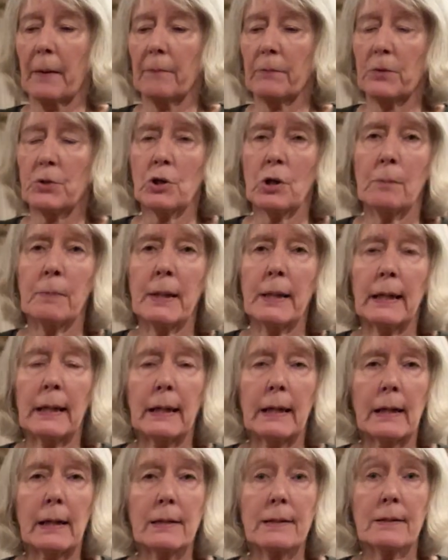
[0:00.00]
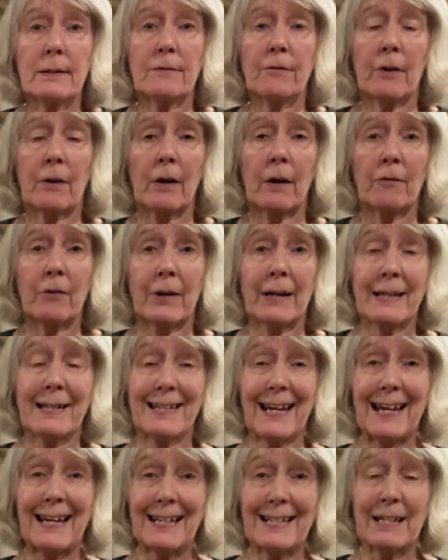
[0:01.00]
Germini is a very
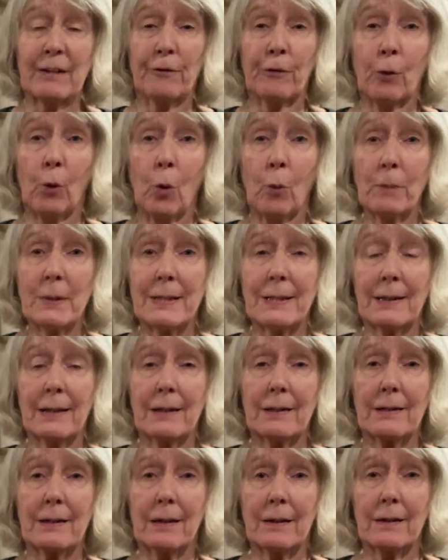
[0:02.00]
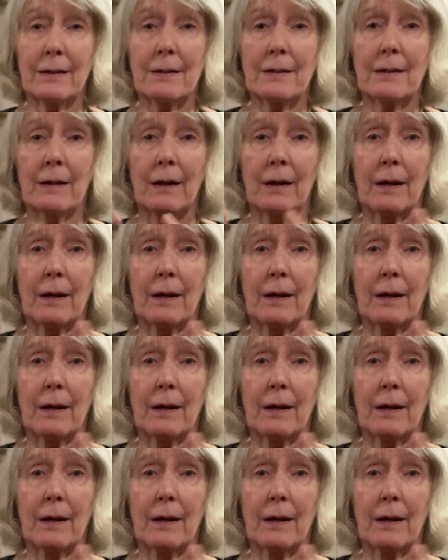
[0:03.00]
daisy form, isn't it, and